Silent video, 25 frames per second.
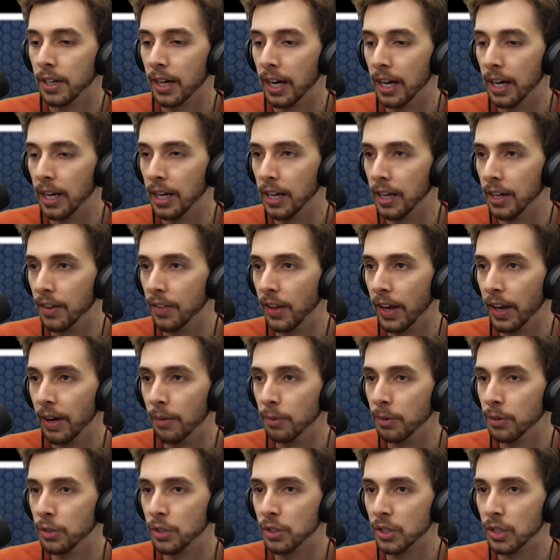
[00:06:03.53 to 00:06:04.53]
Uh, there,
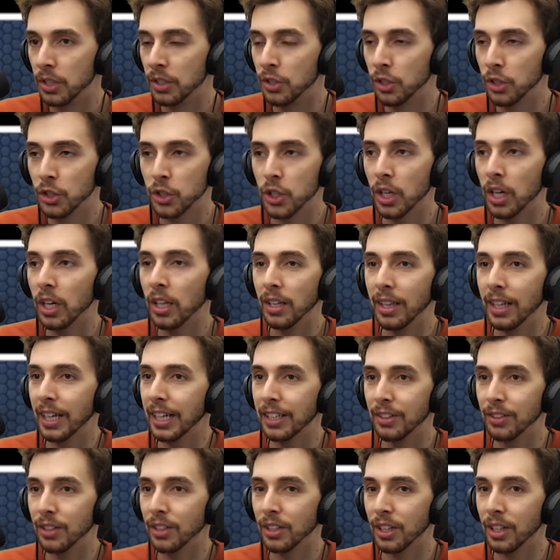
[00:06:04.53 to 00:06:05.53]
which is just uh,
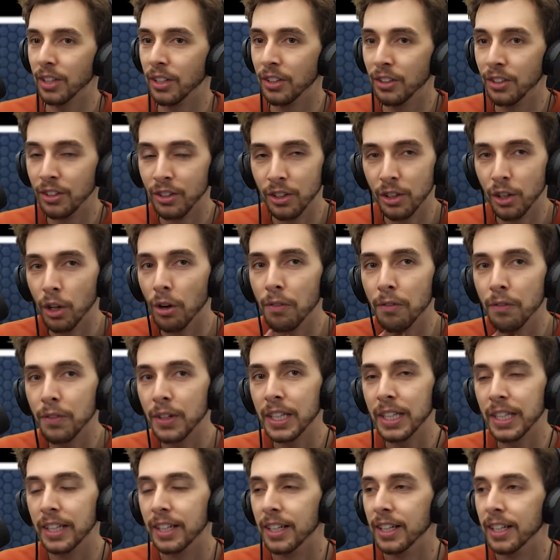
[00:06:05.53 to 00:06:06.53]
like a
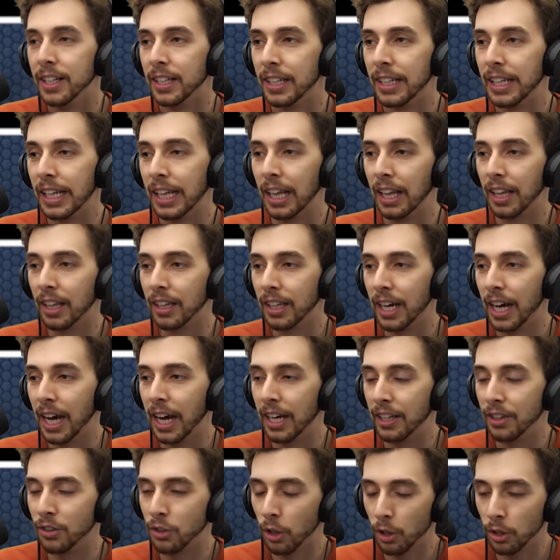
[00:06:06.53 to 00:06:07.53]
lovely little
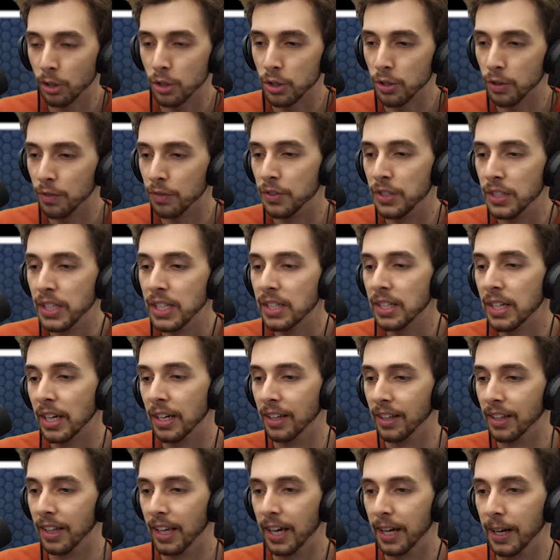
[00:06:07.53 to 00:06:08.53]
uh, touch of
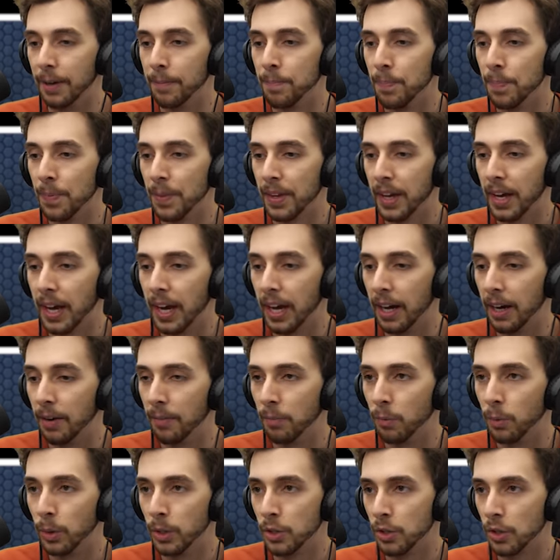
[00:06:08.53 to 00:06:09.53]
detail there,
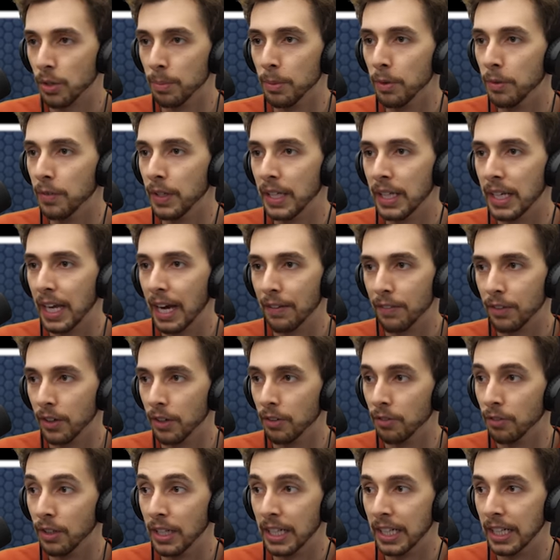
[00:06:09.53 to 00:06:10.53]
um, which the movie
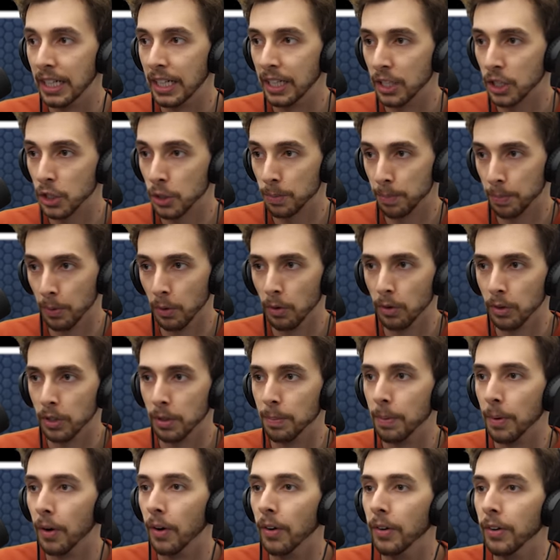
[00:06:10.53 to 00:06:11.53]
never really explored
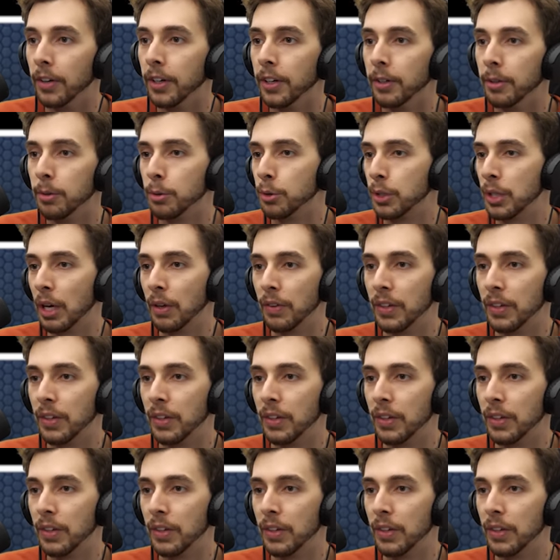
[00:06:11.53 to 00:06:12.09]
upon, which is how